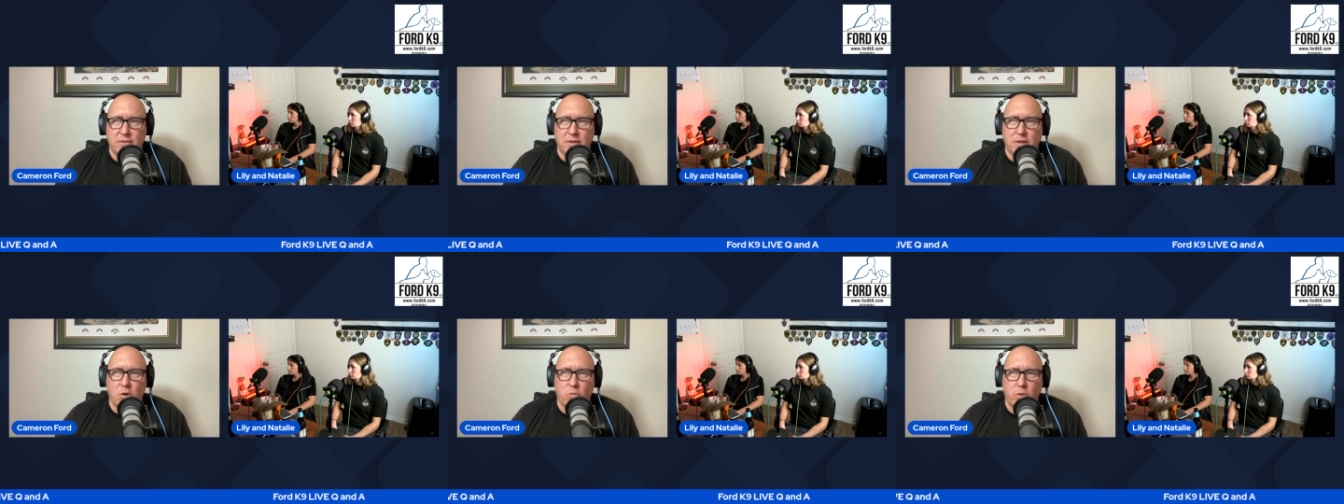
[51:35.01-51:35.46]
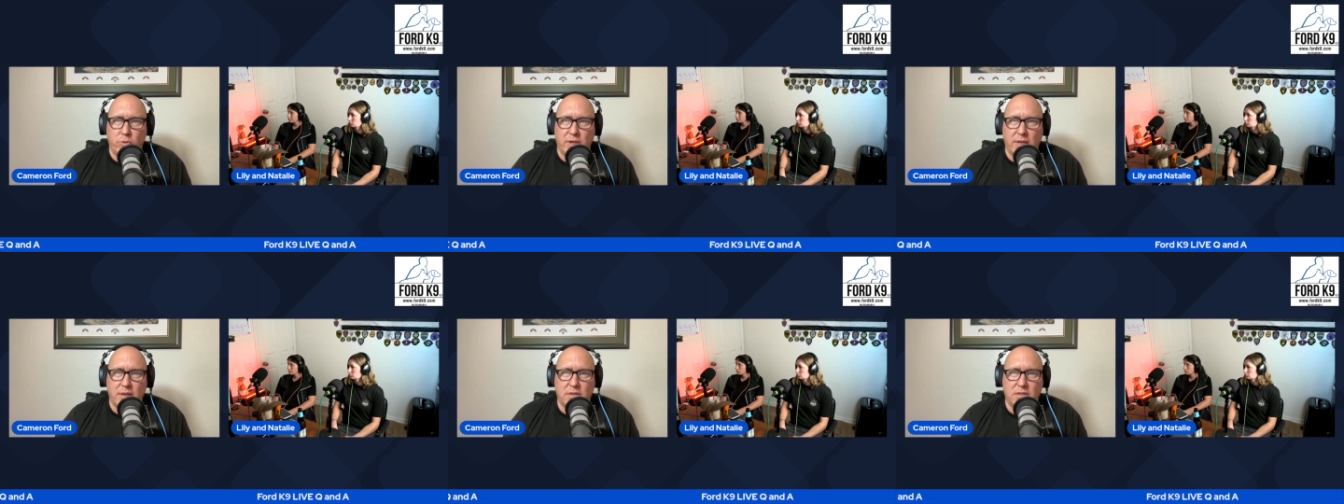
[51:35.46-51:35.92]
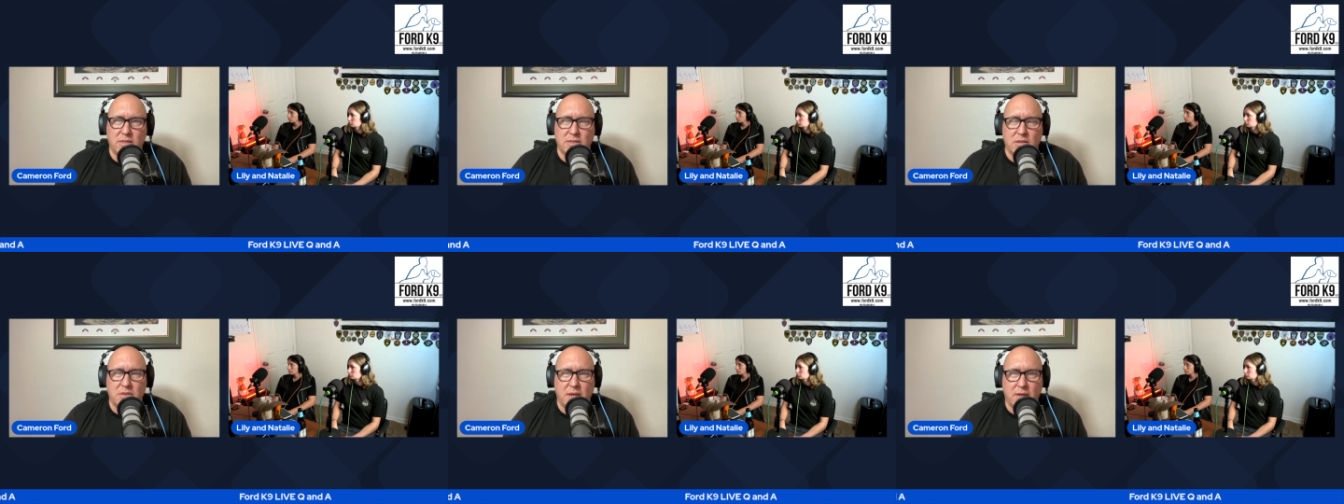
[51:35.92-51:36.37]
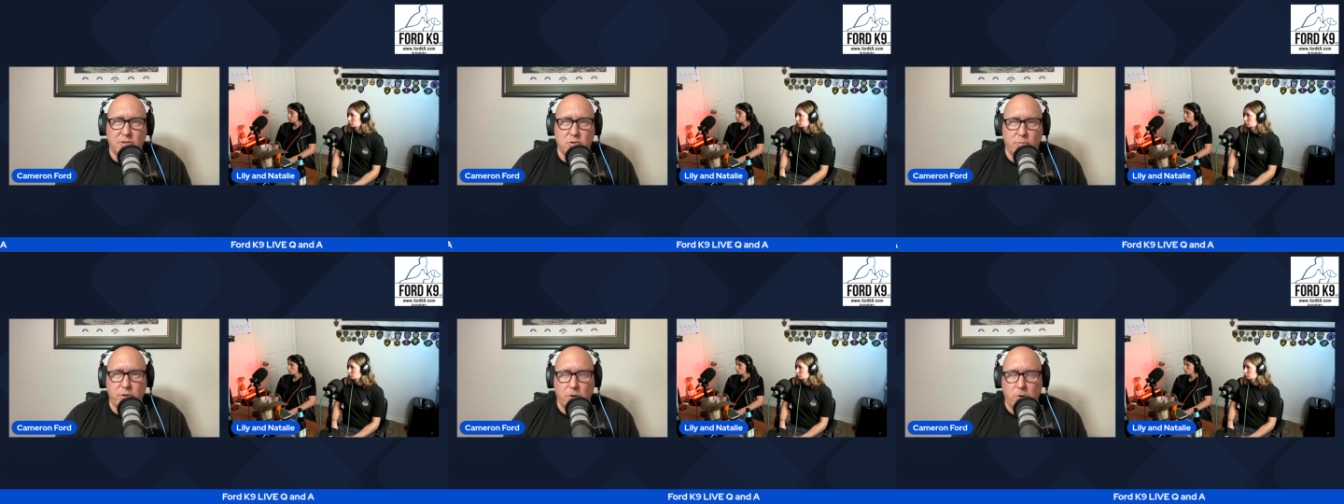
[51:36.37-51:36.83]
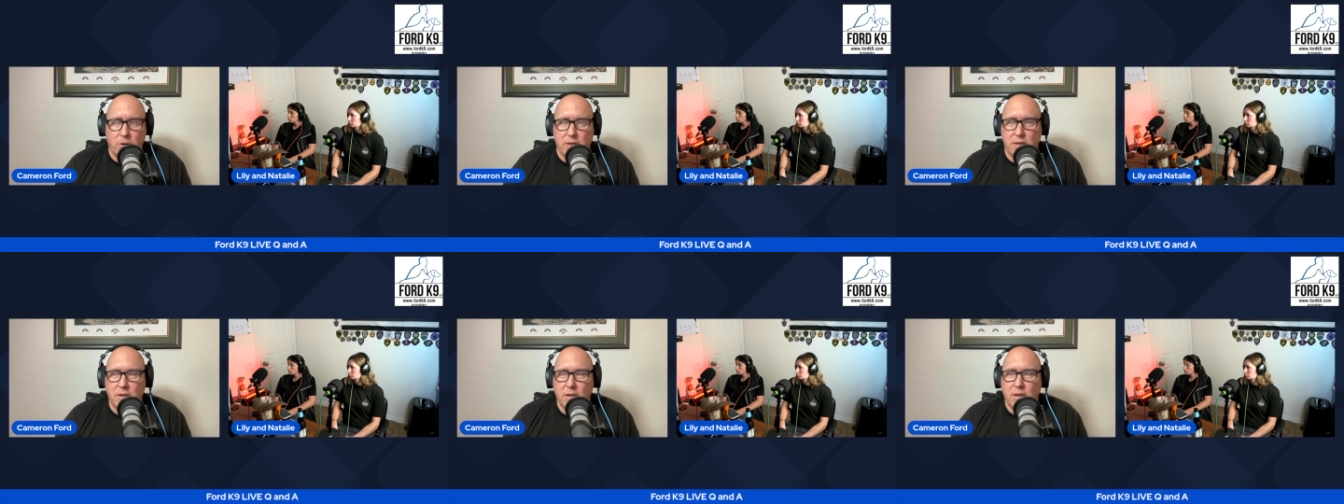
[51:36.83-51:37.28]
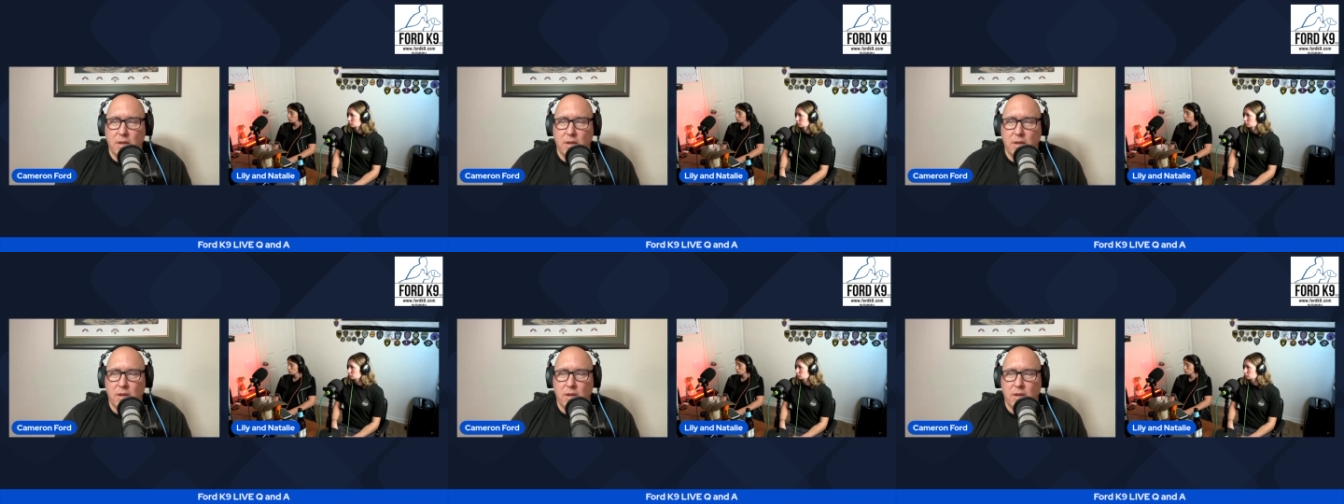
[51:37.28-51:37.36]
when we get into synthetics or purity.